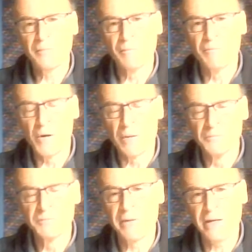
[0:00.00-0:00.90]

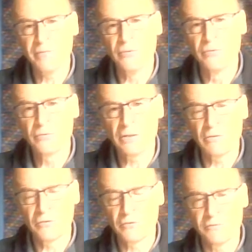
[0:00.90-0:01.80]
bombs Beirut in
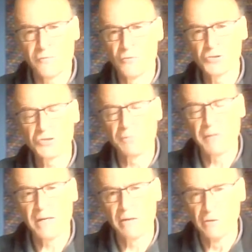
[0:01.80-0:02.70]
order to force the
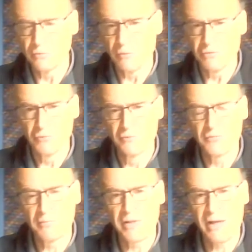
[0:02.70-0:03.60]
PLO to withdraw
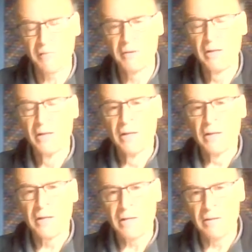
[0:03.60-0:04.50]
from there.
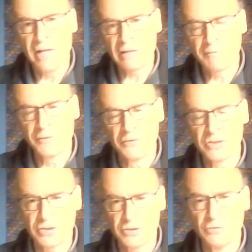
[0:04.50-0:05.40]
In that
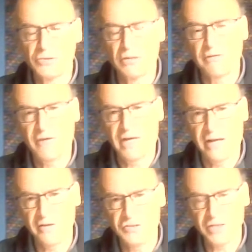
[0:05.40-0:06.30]
process, using the
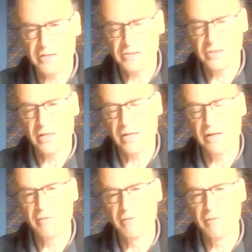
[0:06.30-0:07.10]
Phalange as their